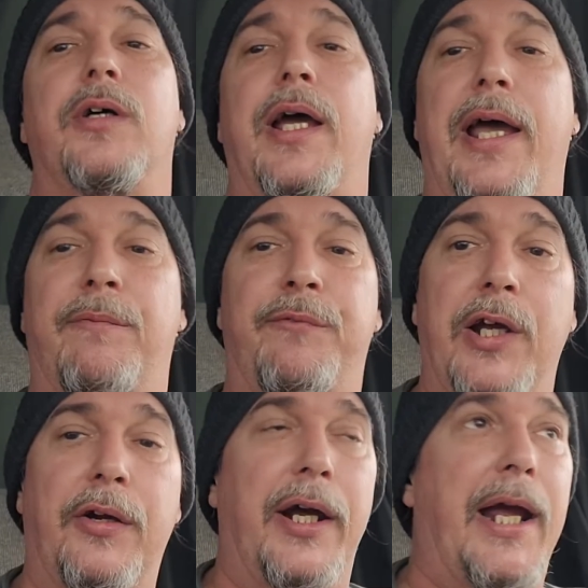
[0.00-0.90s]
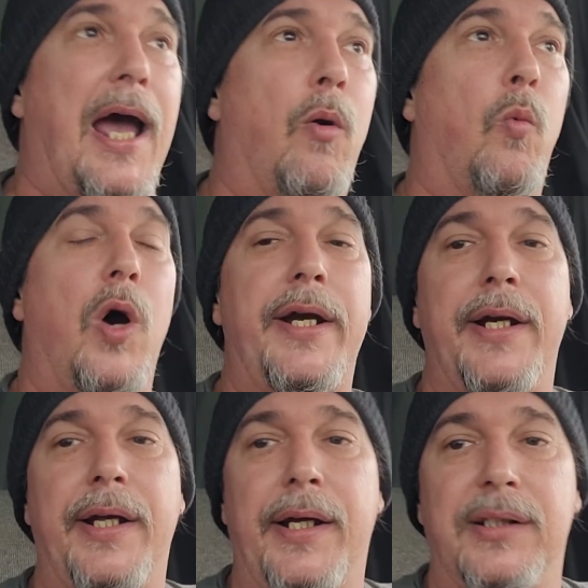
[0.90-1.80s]
and figuring out what
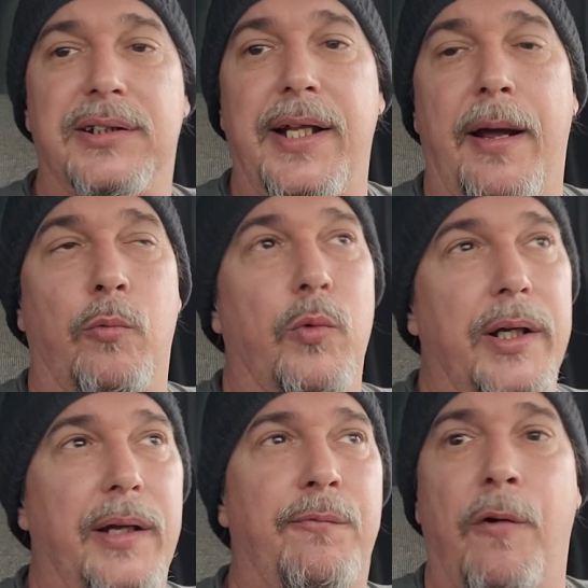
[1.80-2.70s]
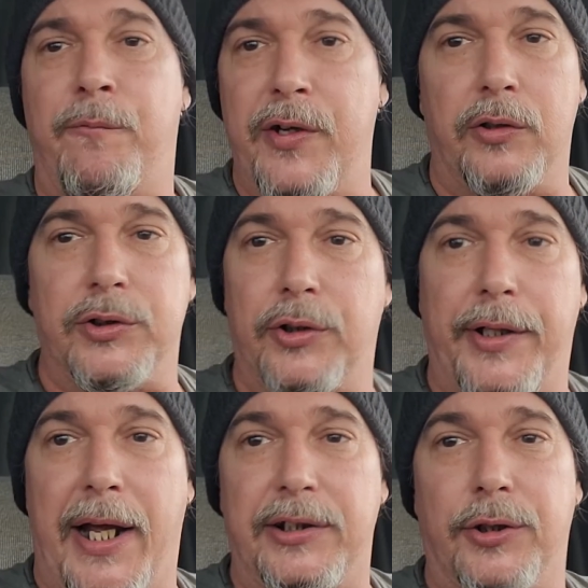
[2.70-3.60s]
it is that really fulfills your
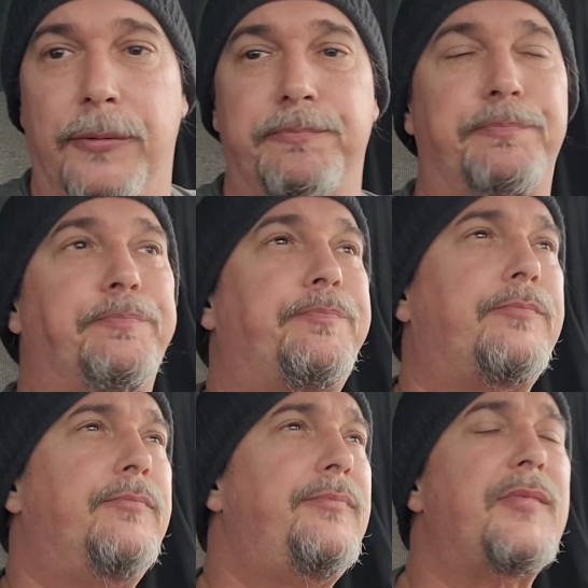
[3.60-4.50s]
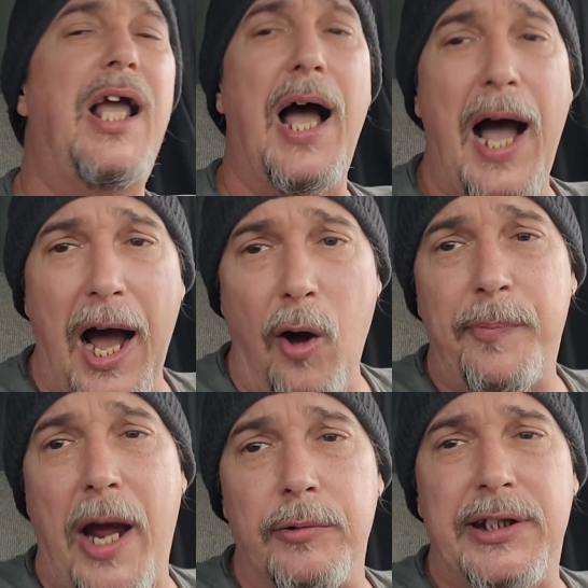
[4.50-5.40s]
nature. I hope
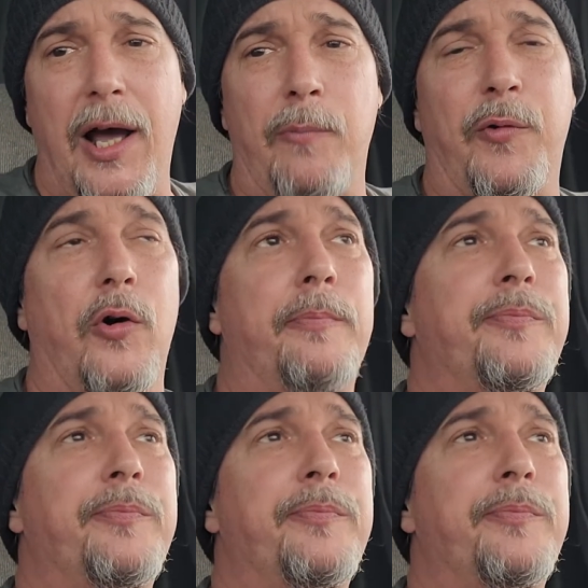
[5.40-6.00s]
that was helpful.